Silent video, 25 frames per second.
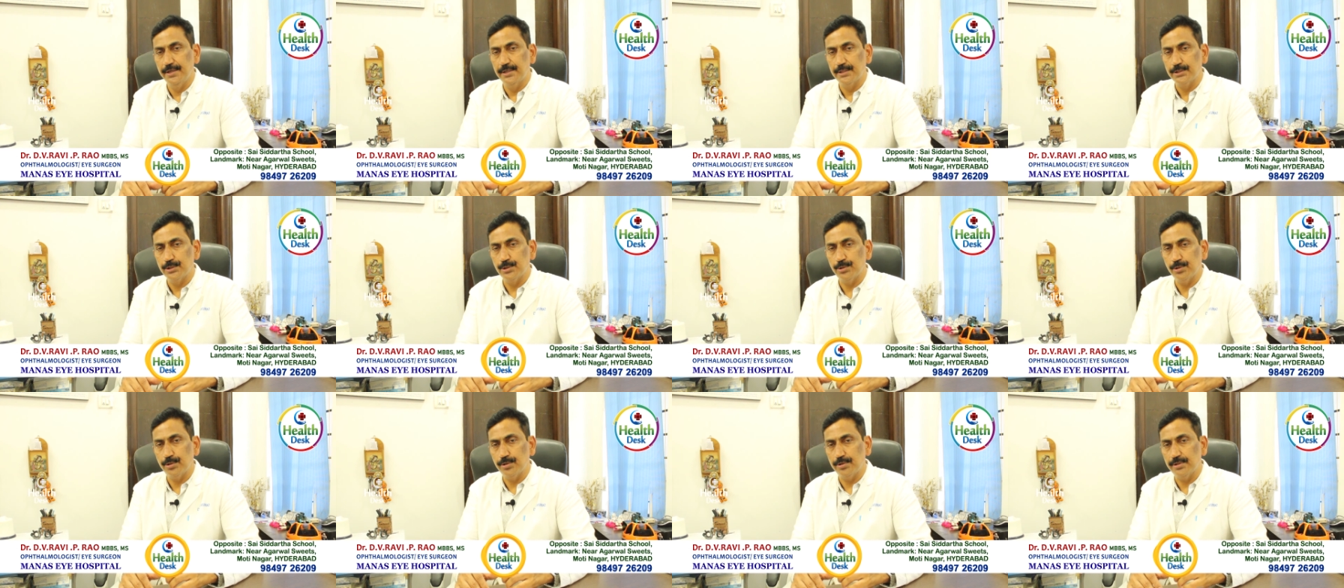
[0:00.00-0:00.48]

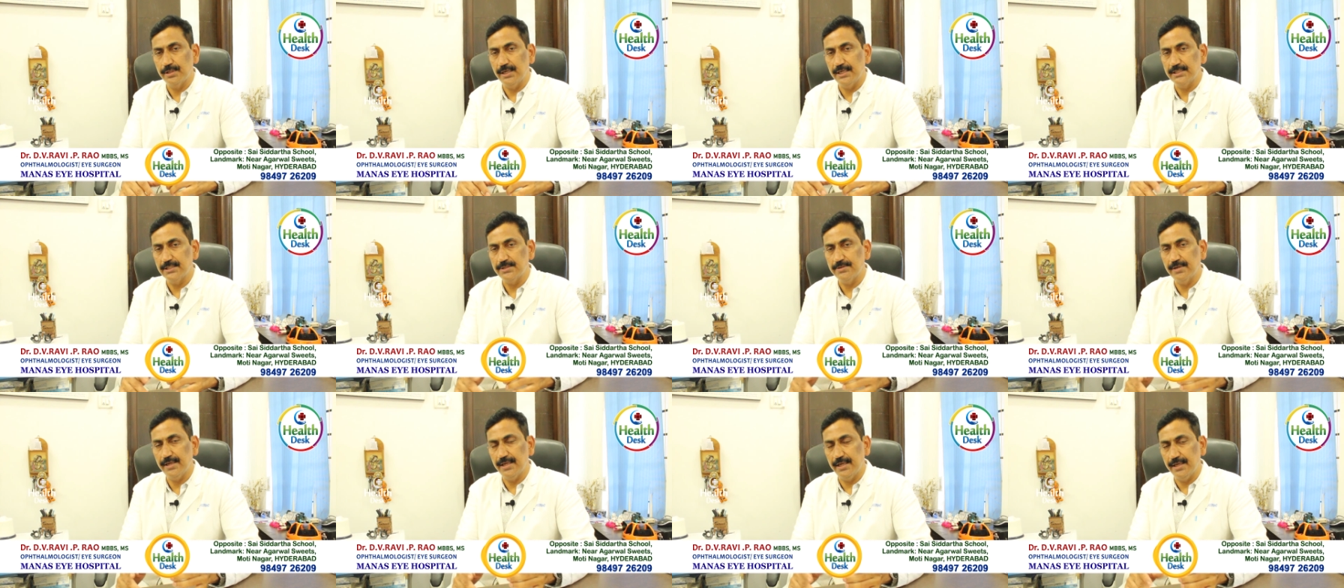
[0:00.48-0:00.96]
So
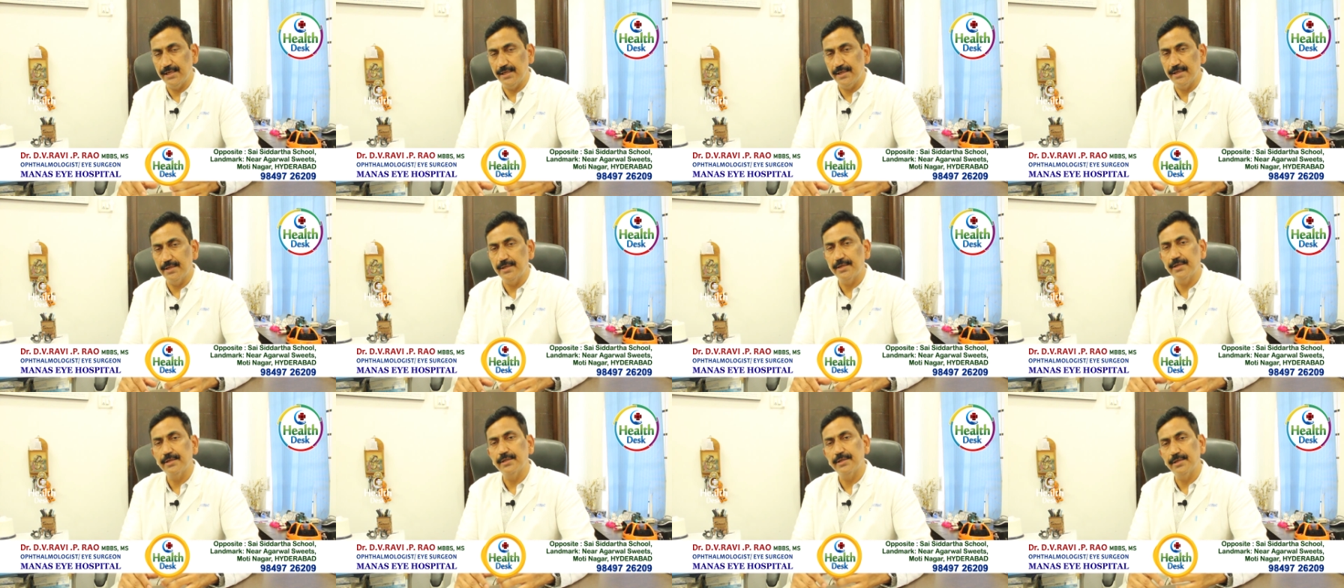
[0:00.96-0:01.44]
that's why
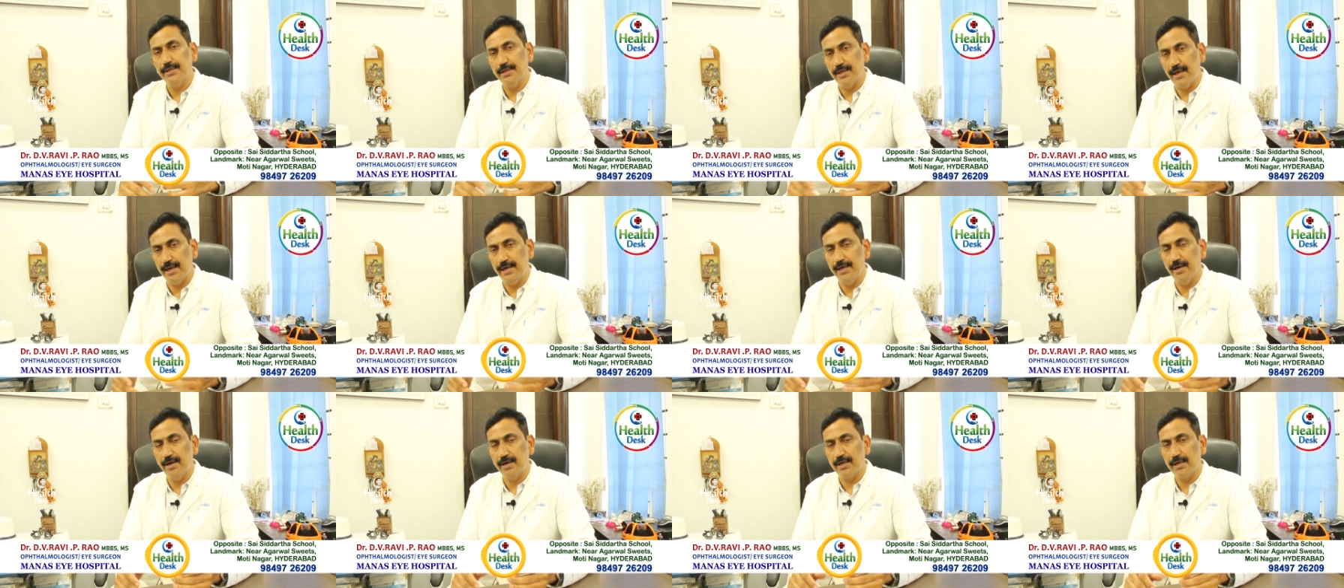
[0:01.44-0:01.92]
uh,
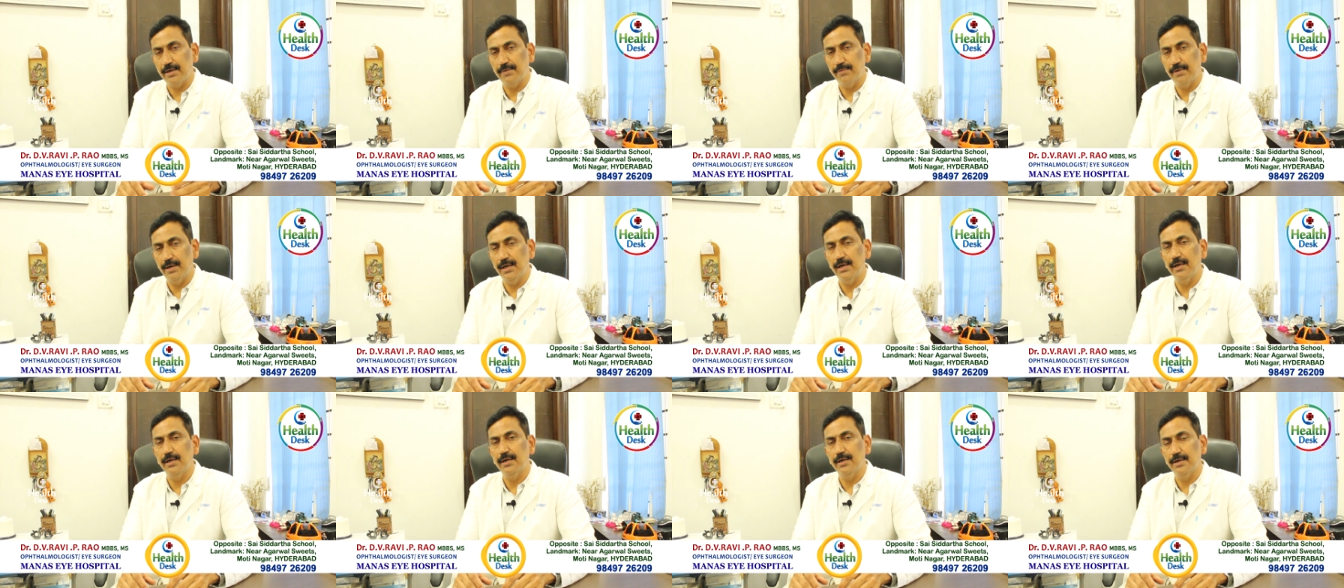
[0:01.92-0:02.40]
eye doctor
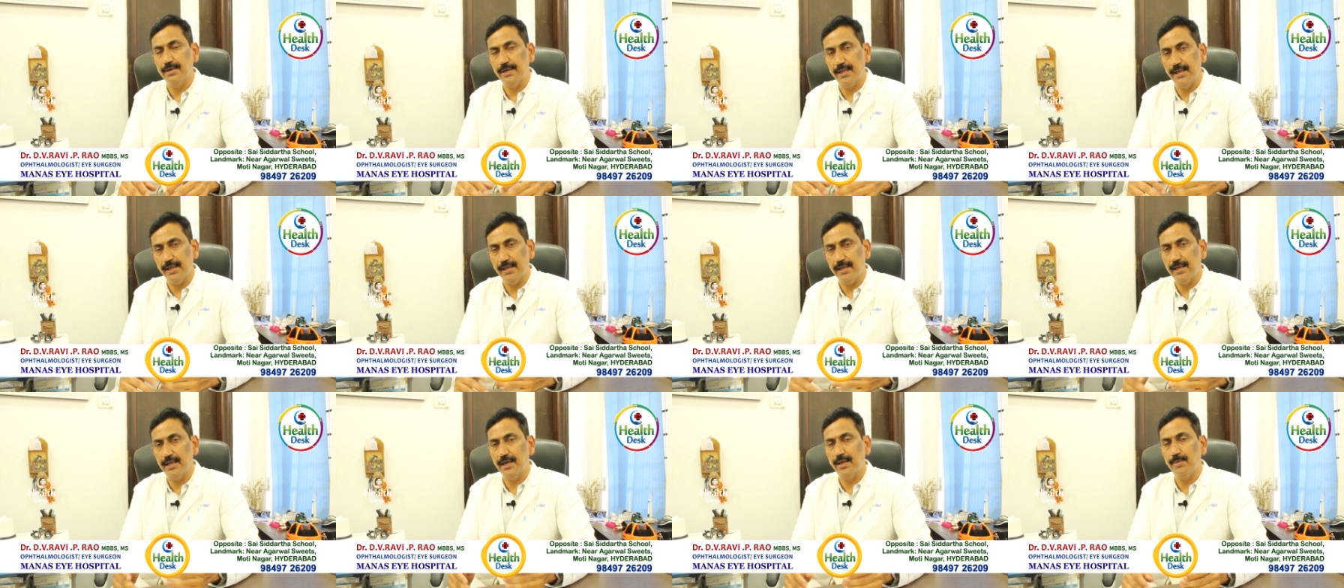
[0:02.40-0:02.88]
will
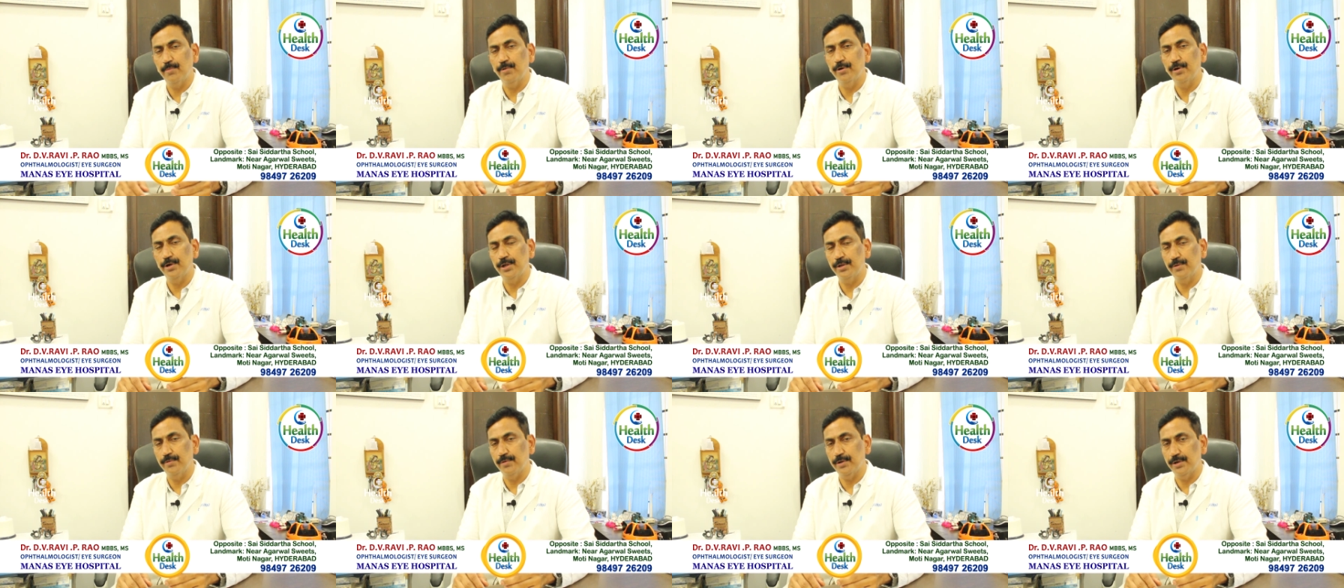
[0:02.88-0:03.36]
take care
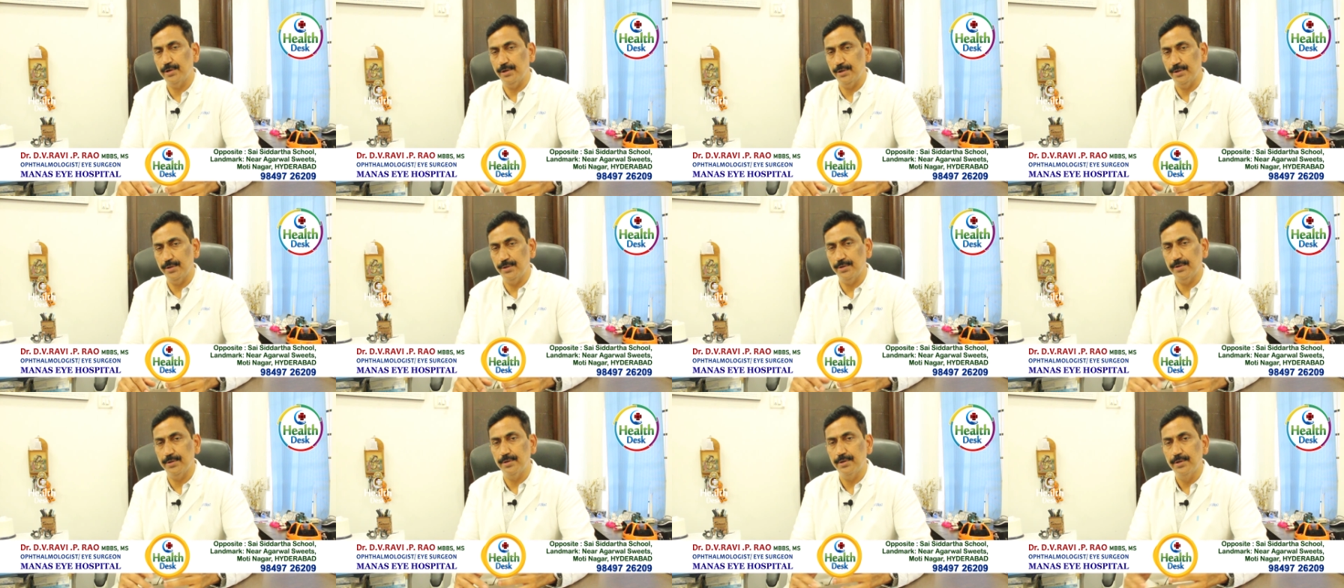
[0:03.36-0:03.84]
about
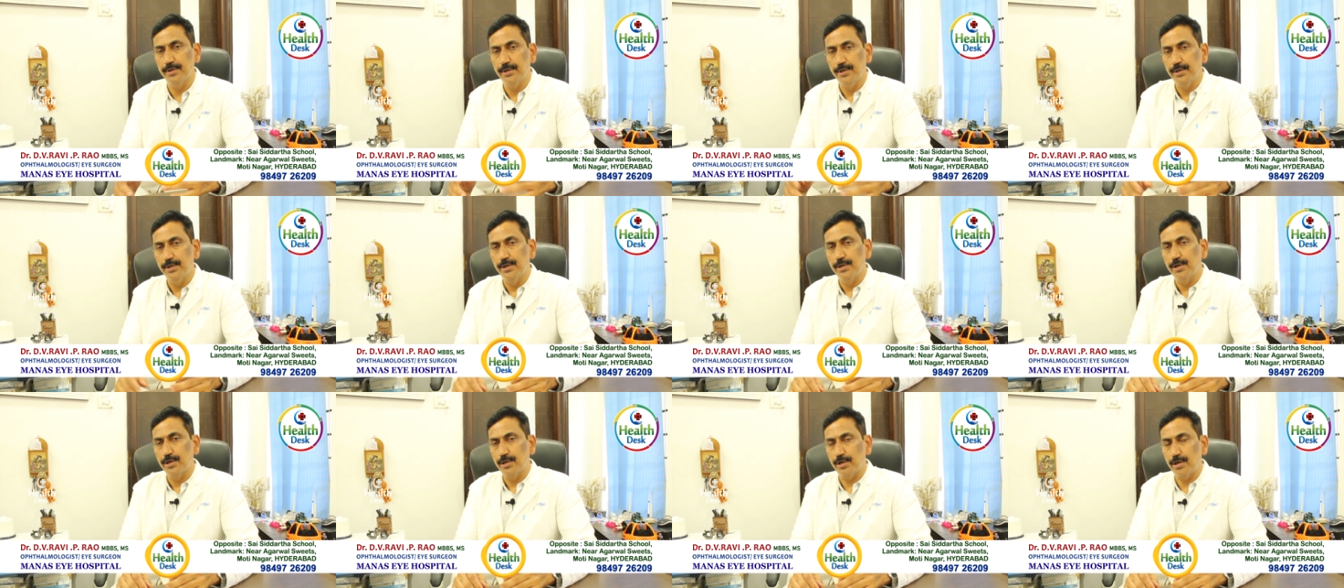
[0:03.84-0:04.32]
your uh,
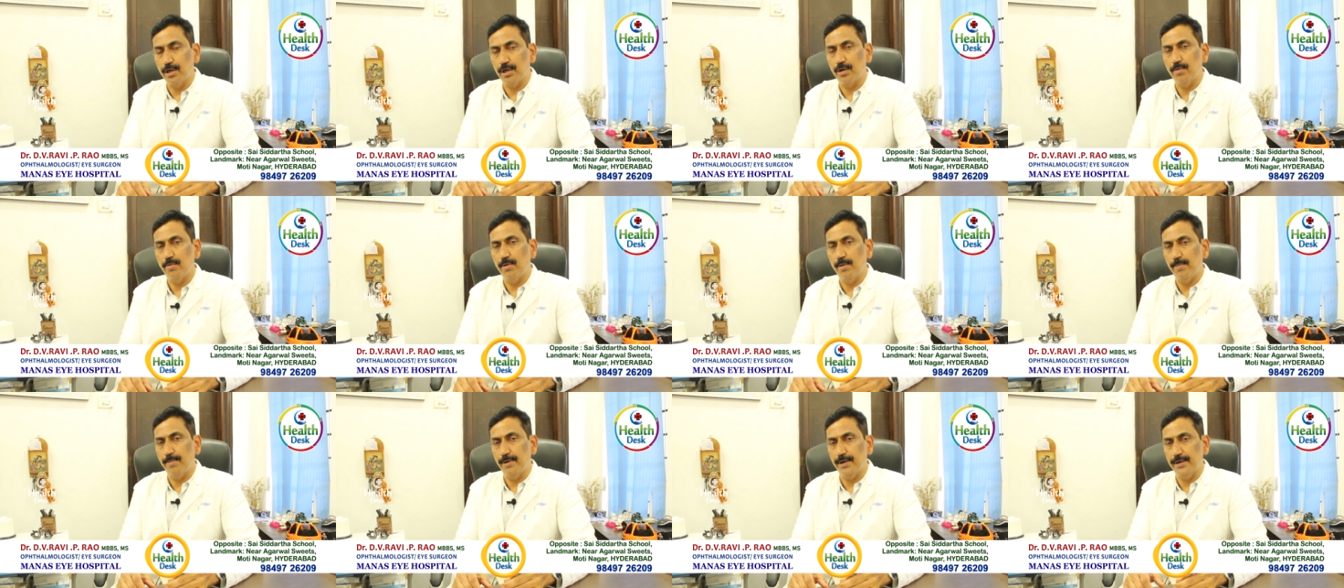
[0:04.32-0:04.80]

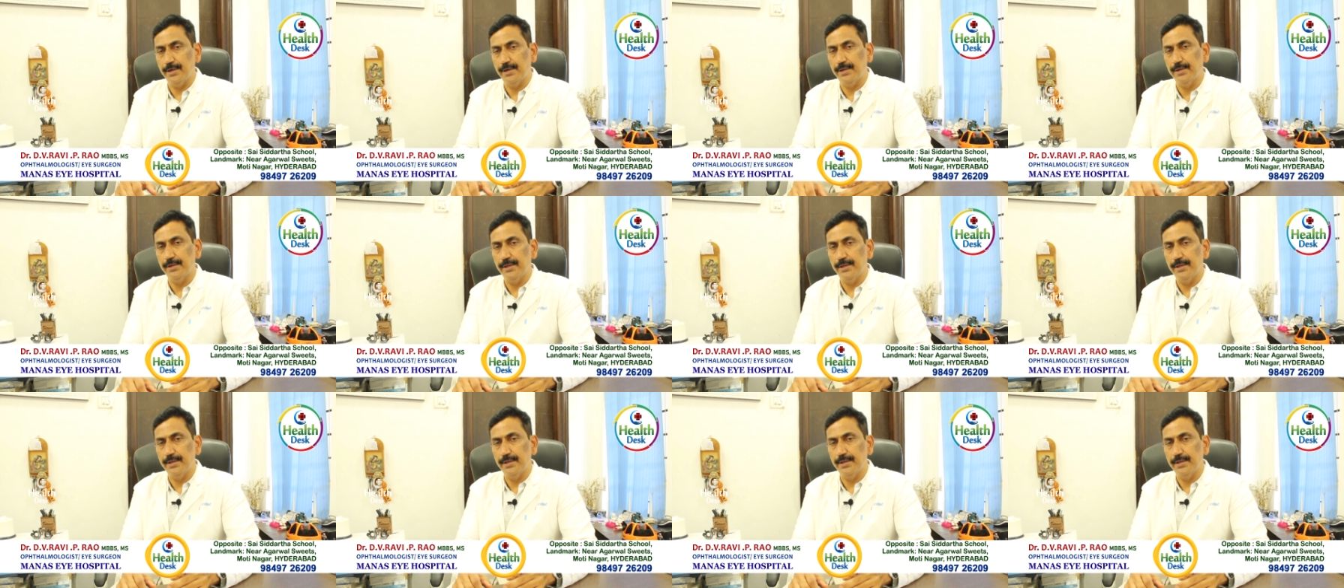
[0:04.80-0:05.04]
glaucoma part.